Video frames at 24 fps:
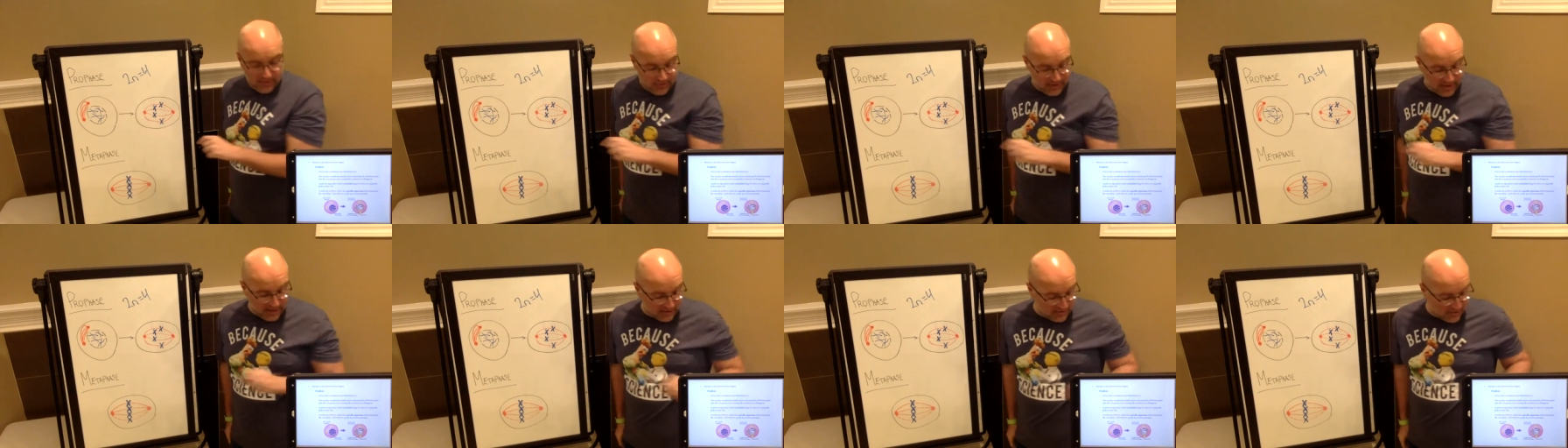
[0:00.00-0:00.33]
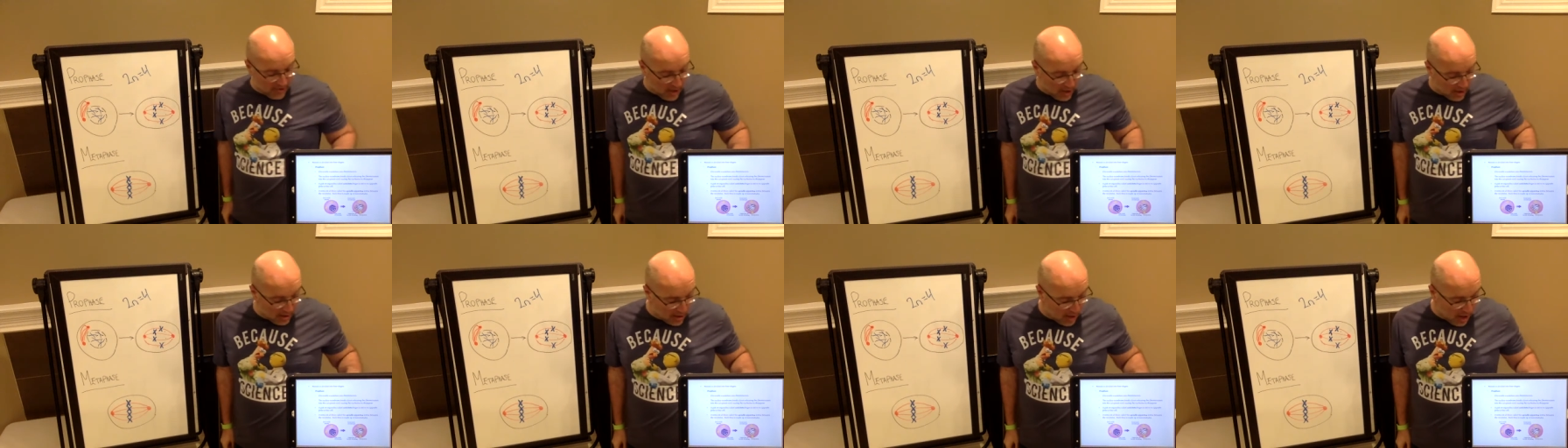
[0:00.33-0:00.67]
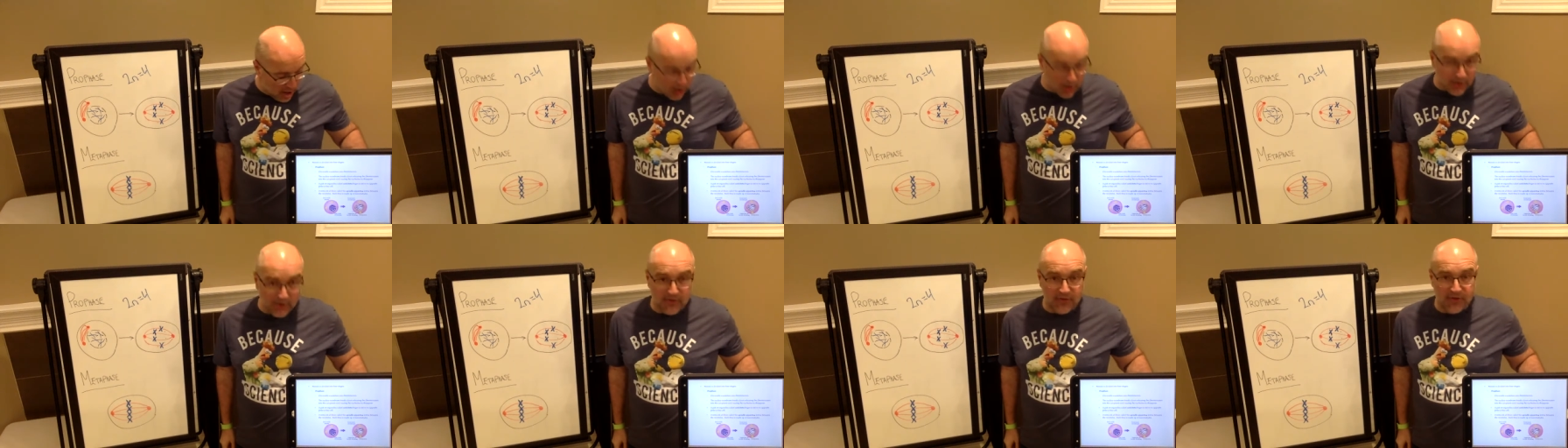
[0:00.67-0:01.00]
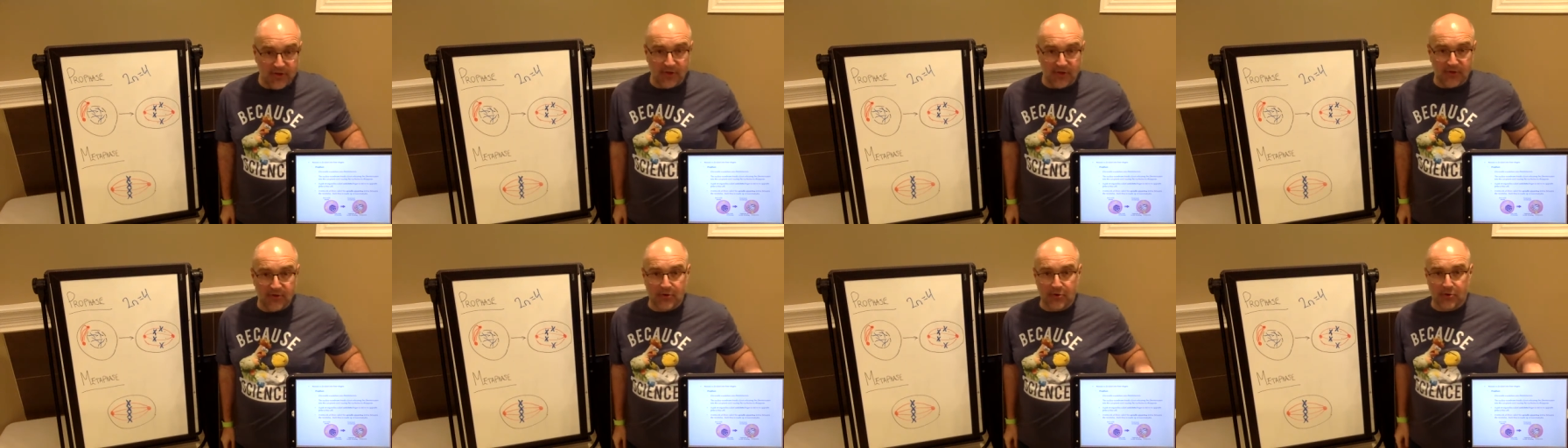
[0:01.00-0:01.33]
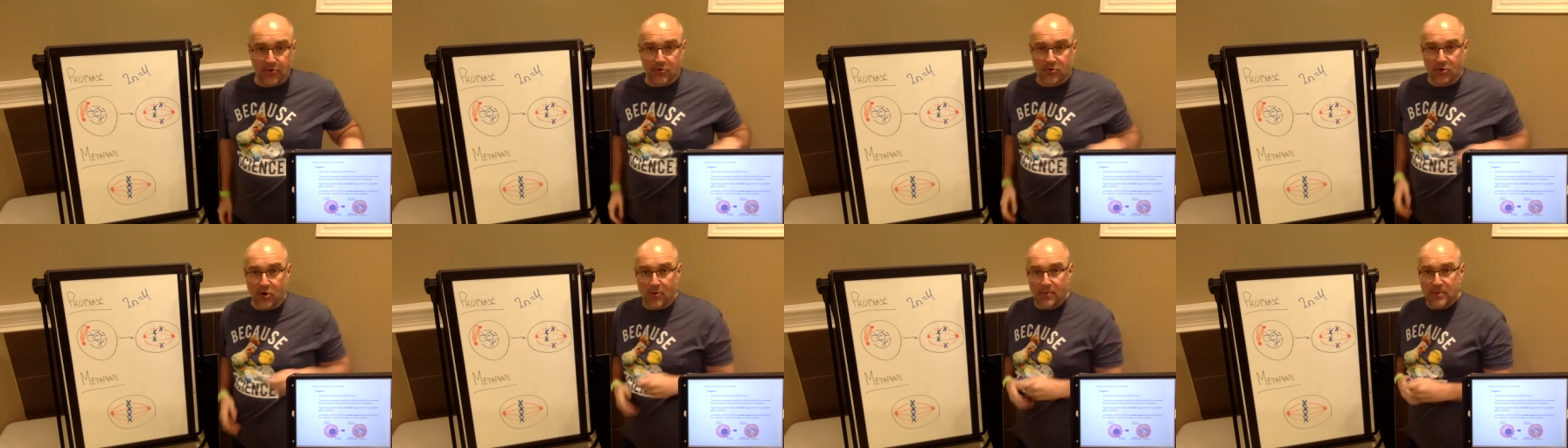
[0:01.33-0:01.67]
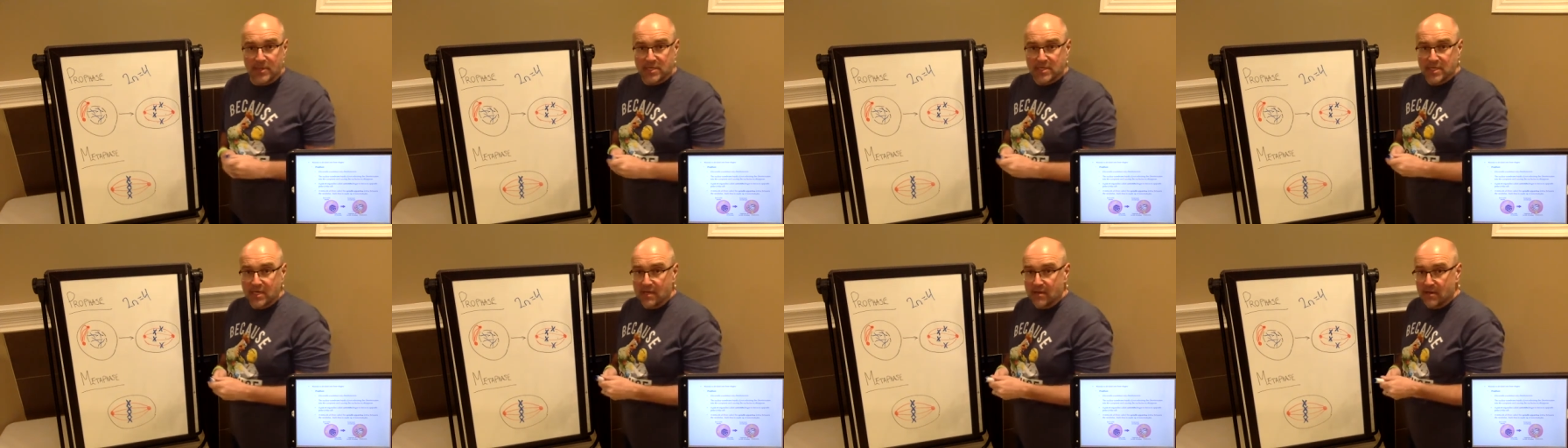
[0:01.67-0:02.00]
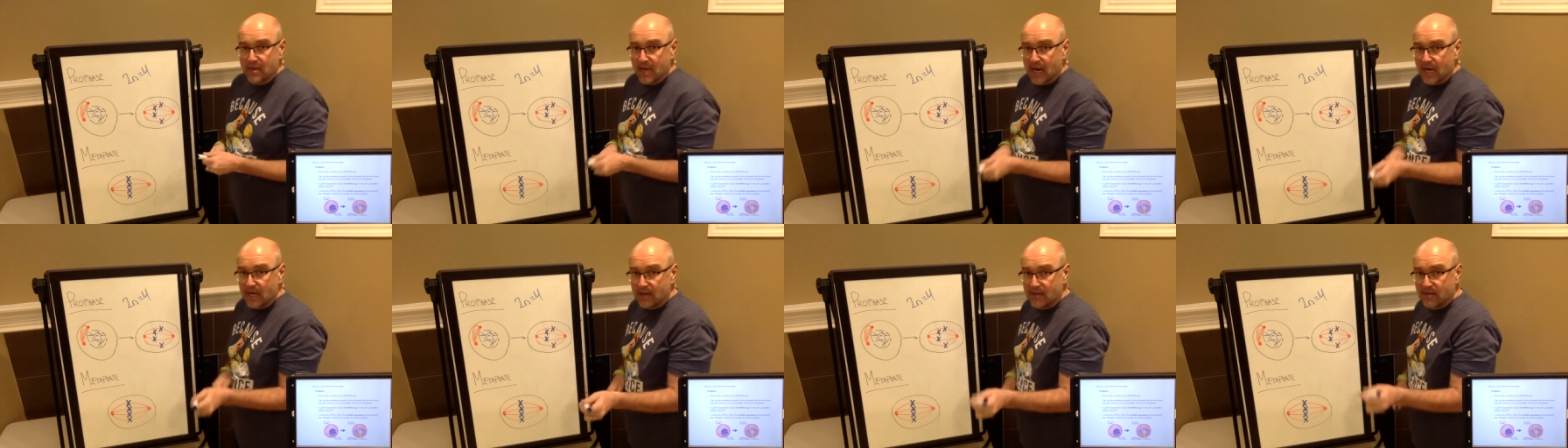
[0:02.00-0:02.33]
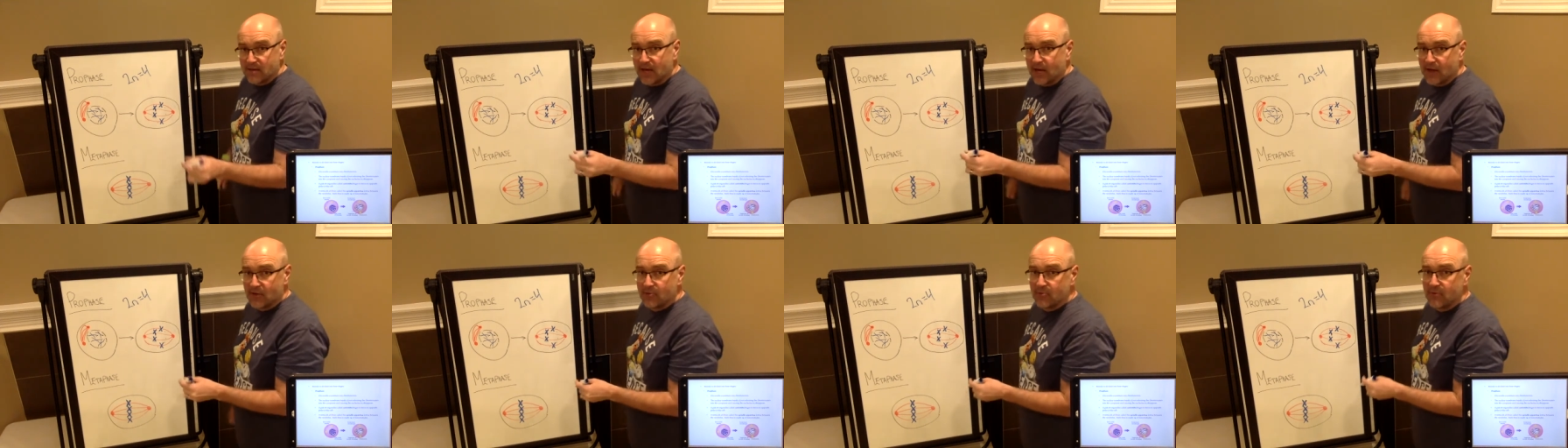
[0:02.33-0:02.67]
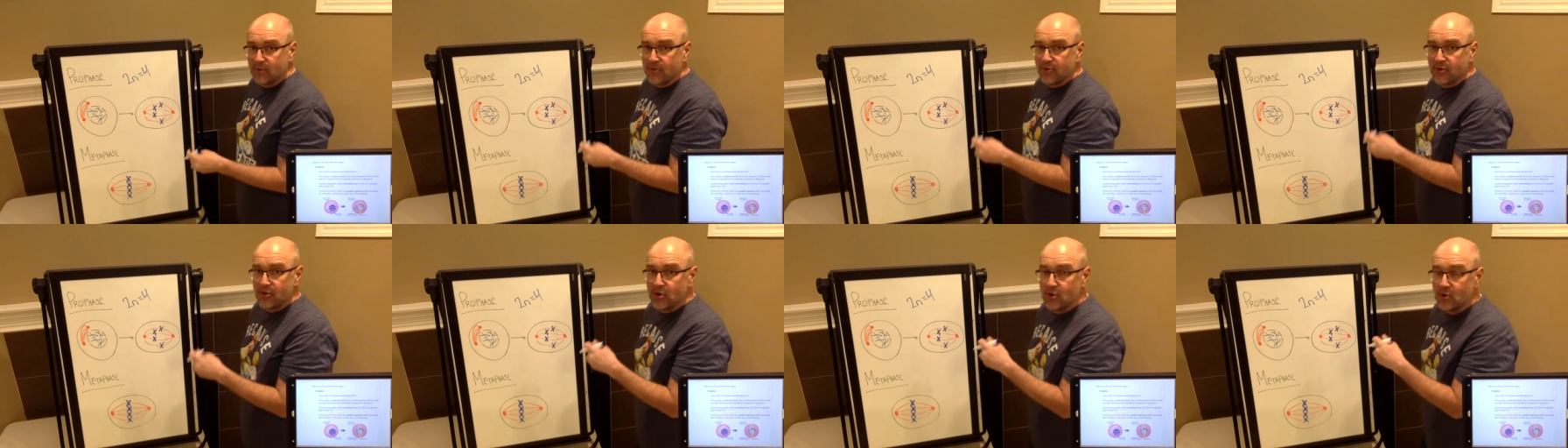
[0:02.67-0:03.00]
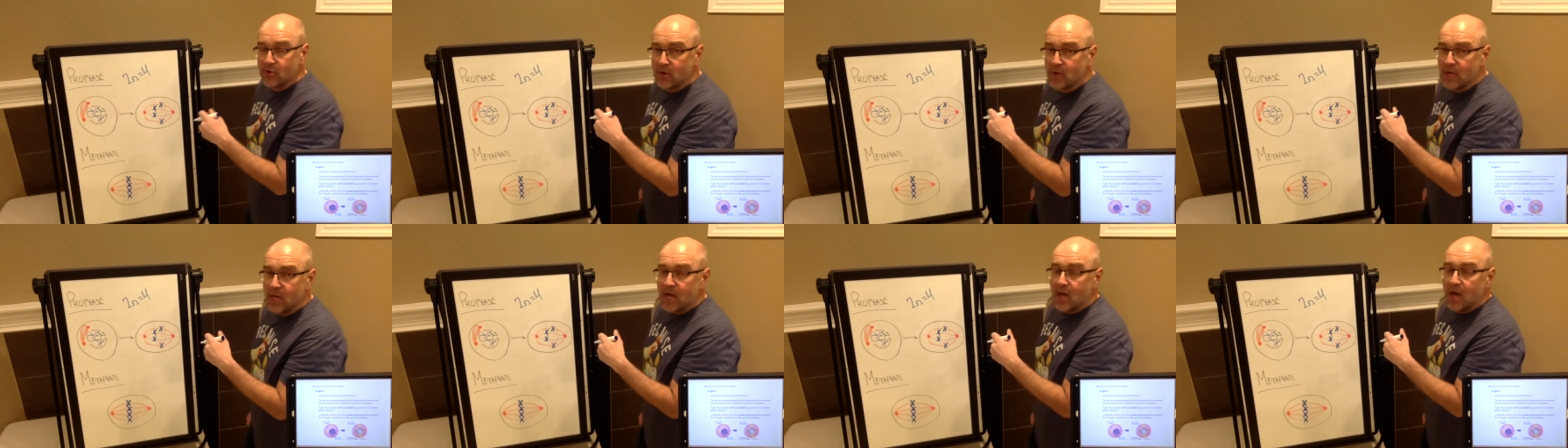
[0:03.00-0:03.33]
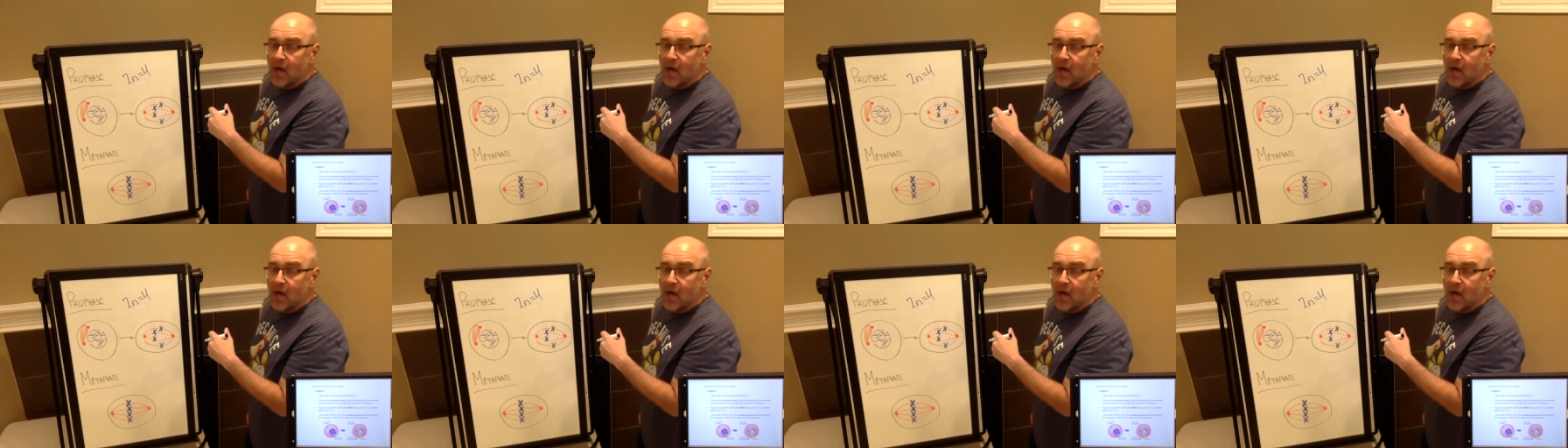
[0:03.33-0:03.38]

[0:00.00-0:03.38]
These are our sister chromatids that I discussed with you